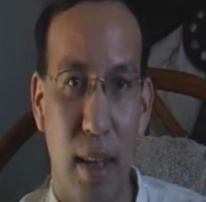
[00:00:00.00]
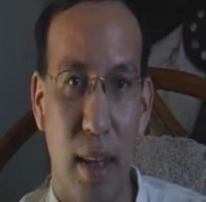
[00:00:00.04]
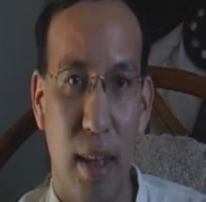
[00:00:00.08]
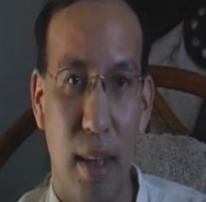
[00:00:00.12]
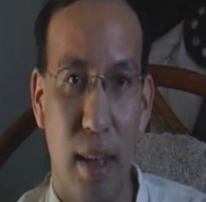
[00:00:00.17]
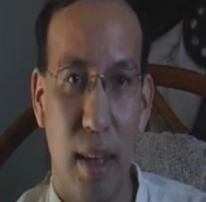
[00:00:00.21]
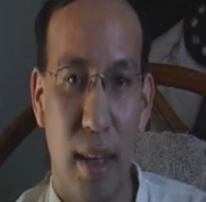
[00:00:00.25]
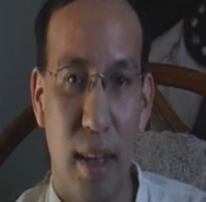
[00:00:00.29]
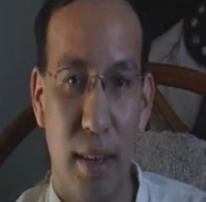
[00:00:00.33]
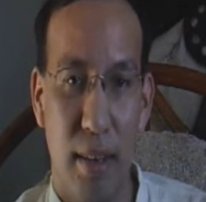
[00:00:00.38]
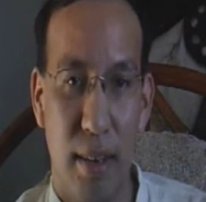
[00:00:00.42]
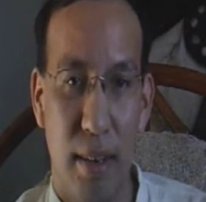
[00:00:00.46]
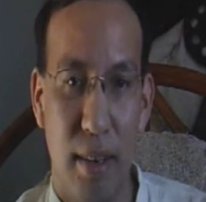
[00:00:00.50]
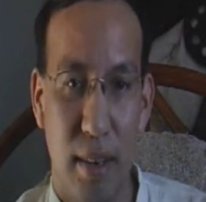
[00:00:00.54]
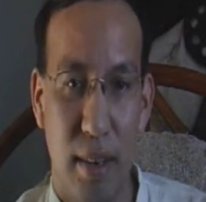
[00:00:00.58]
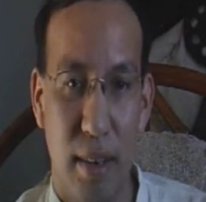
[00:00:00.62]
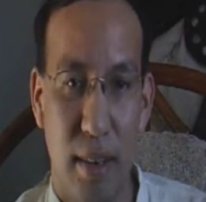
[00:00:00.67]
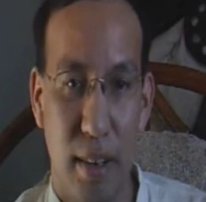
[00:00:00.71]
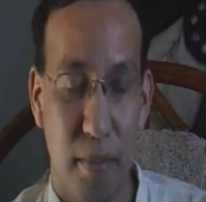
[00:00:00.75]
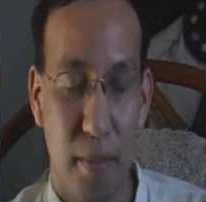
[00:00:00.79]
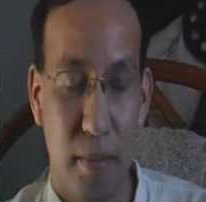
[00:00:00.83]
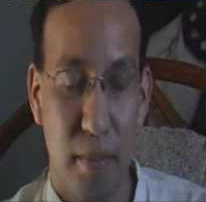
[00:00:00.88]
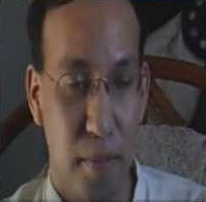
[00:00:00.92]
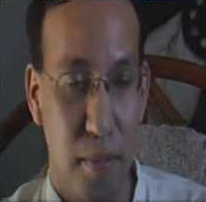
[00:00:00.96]
And
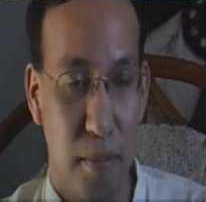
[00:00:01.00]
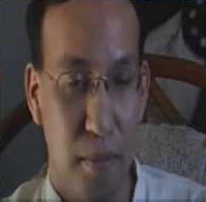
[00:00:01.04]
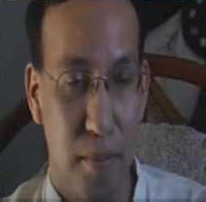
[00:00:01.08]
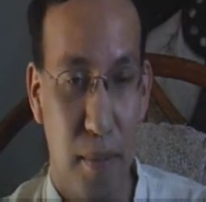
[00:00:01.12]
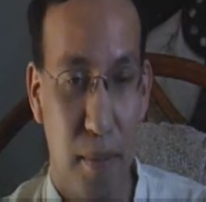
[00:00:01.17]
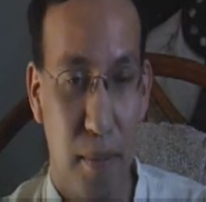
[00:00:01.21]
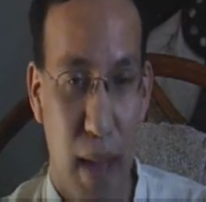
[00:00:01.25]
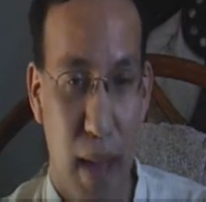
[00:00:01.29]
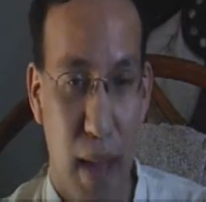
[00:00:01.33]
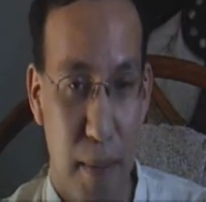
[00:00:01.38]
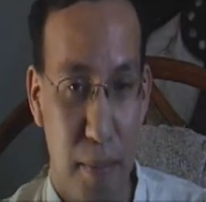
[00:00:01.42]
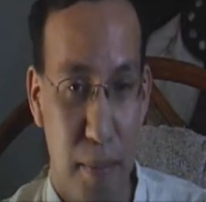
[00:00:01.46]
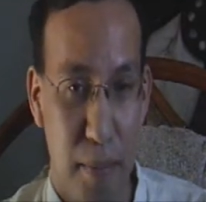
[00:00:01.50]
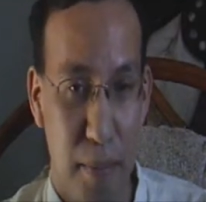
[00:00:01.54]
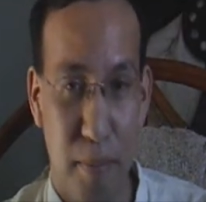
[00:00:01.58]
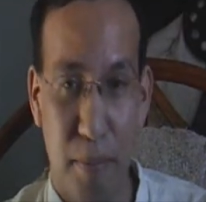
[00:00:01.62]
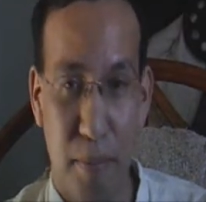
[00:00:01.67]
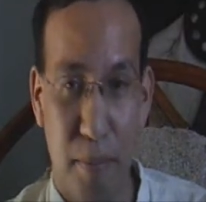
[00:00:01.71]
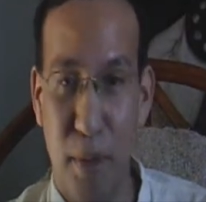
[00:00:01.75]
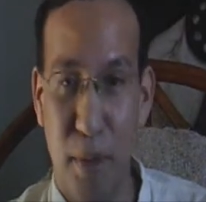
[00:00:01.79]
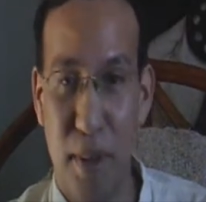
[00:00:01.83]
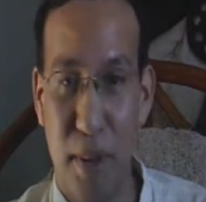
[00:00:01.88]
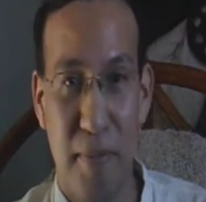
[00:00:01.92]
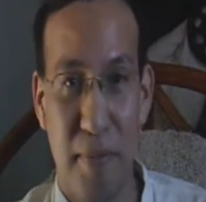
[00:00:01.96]
I'm
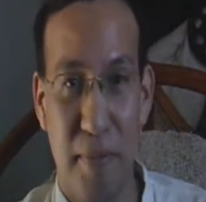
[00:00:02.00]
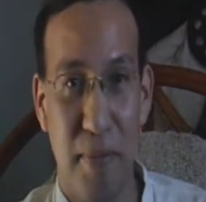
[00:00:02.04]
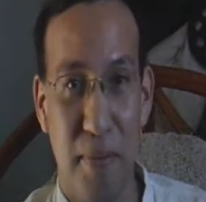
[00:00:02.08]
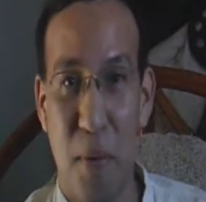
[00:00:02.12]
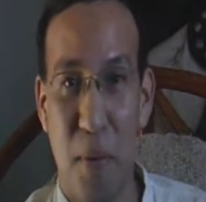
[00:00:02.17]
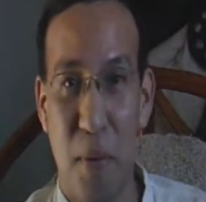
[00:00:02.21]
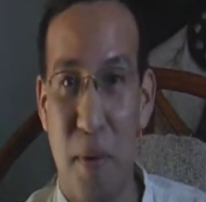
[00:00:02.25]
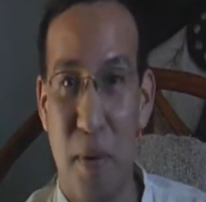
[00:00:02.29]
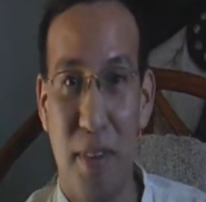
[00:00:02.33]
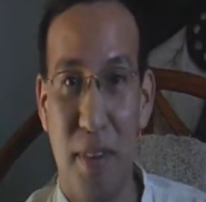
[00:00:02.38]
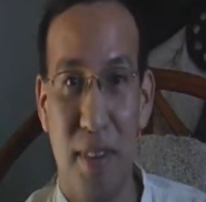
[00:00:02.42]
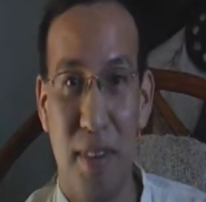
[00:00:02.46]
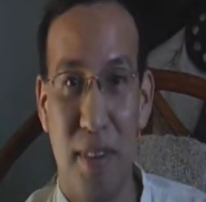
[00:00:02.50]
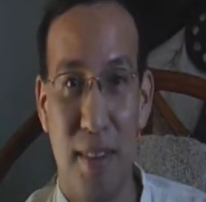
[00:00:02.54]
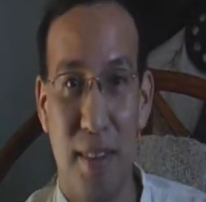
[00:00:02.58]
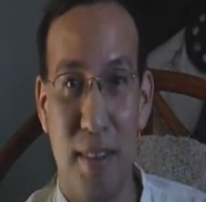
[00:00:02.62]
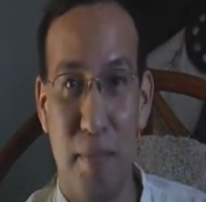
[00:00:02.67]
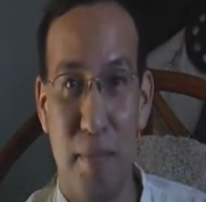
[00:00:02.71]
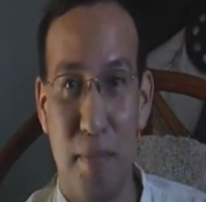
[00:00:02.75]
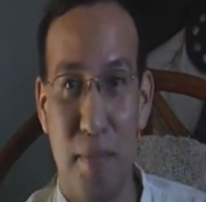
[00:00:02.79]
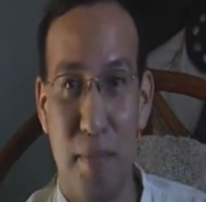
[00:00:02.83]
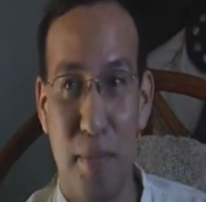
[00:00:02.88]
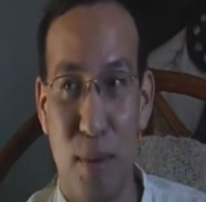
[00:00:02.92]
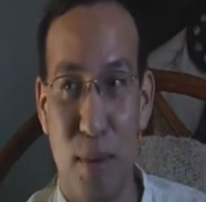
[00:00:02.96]
looking forward
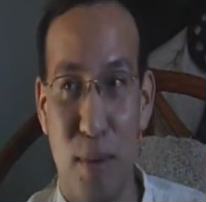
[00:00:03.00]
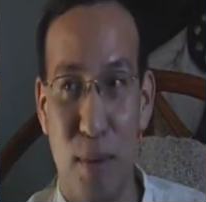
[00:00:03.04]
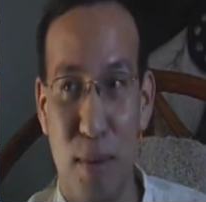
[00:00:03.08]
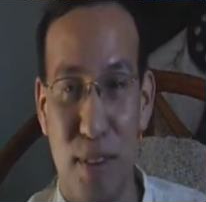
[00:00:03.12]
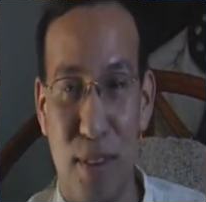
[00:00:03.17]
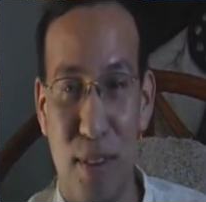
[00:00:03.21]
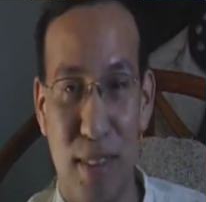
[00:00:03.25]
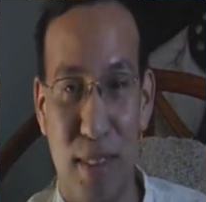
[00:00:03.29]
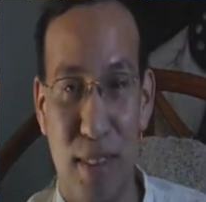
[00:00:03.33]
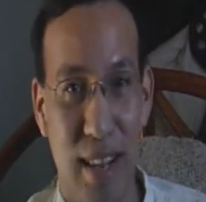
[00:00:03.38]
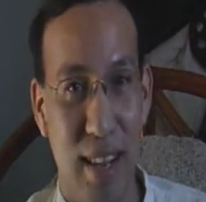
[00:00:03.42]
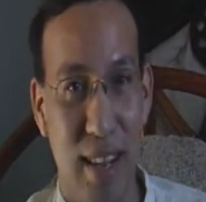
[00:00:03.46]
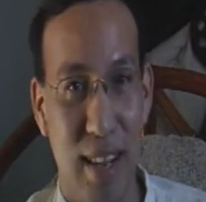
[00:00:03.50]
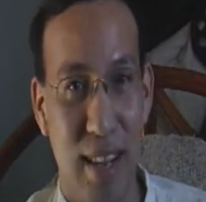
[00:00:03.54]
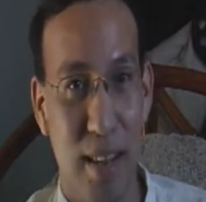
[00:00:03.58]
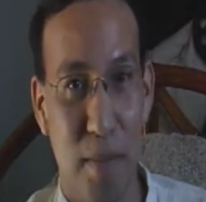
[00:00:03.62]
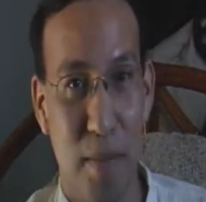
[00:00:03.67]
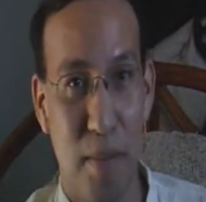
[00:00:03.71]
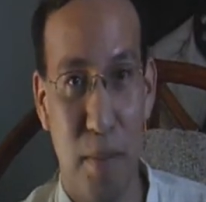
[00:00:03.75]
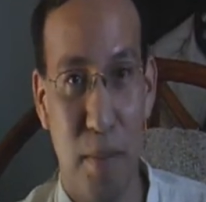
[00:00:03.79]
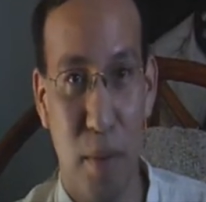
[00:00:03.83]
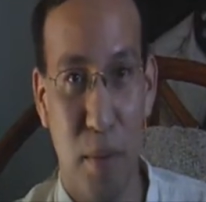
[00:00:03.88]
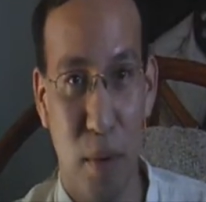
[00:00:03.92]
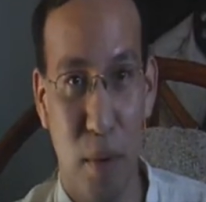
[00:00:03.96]
to
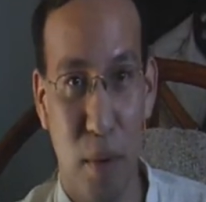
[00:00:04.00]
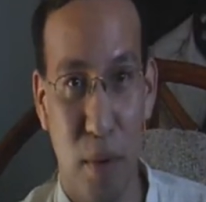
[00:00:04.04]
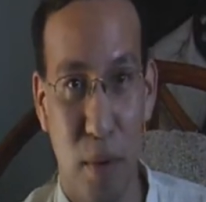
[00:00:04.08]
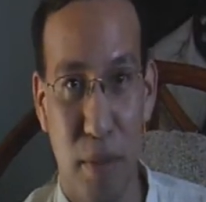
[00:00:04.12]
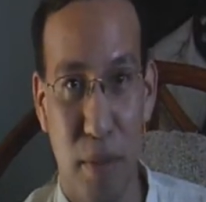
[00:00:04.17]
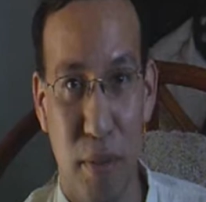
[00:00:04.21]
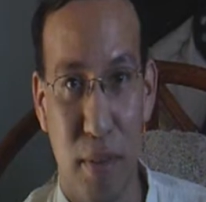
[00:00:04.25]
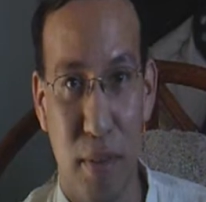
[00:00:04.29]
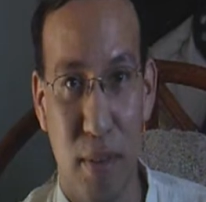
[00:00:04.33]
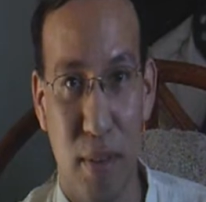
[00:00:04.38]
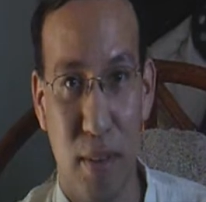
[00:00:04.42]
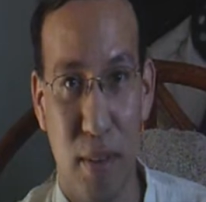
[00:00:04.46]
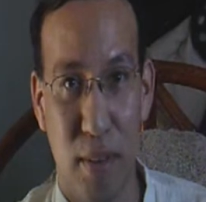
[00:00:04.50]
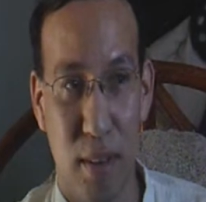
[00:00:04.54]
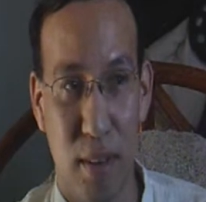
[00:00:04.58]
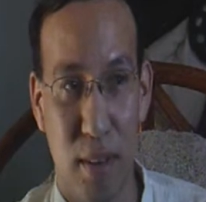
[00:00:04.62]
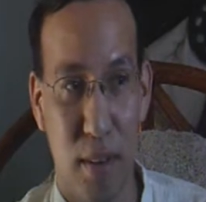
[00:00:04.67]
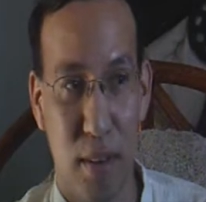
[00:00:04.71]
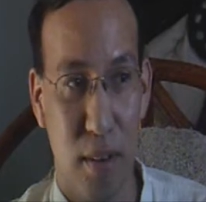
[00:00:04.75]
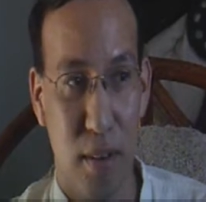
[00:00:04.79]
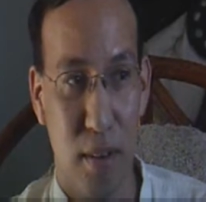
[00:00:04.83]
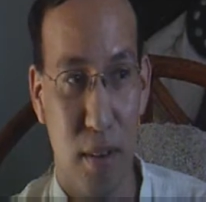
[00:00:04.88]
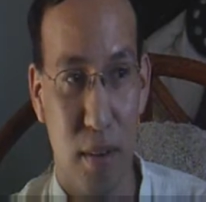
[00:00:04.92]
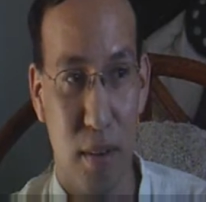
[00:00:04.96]
seeing both
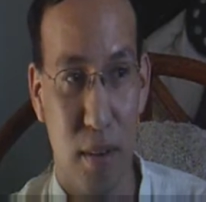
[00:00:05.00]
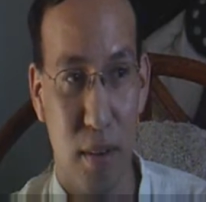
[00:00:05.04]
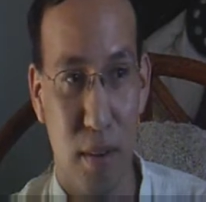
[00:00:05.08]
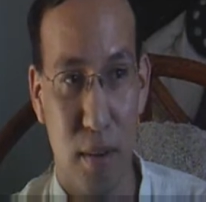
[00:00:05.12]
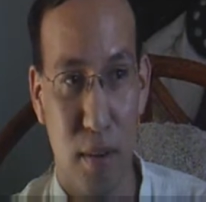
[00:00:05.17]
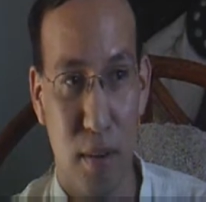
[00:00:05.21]
the